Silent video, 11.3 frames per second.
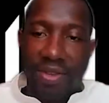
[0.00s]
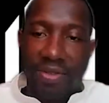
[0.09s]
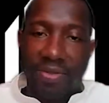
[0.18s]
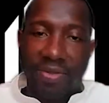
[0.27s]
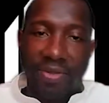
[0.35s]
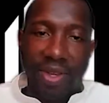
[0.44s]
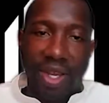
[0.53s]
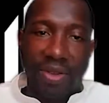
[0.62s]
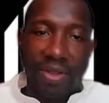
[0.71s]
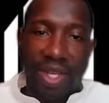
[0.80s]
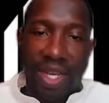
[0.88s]
of
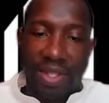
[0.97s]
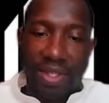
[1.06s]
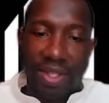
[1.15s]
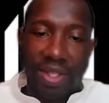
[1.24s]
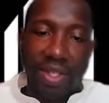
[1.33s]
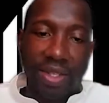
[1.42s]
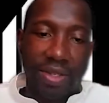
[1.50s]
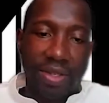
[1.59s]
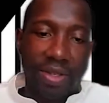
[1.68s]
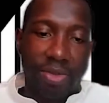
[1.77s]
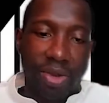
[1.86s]
how to actually
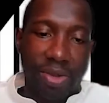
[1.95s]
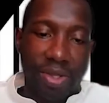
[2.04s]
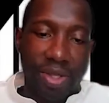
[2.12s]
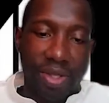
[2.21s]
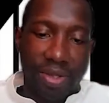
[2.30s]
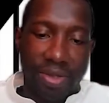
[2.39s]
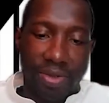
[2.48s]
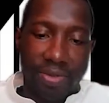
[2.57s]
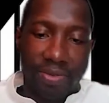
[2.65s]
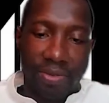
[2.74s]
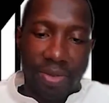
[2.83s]
a process,
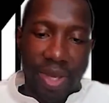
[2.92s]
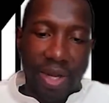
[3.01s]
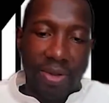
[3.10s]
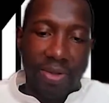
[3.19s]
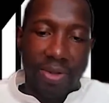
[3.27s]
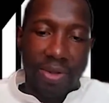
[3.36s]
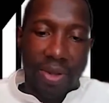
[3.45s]
battle.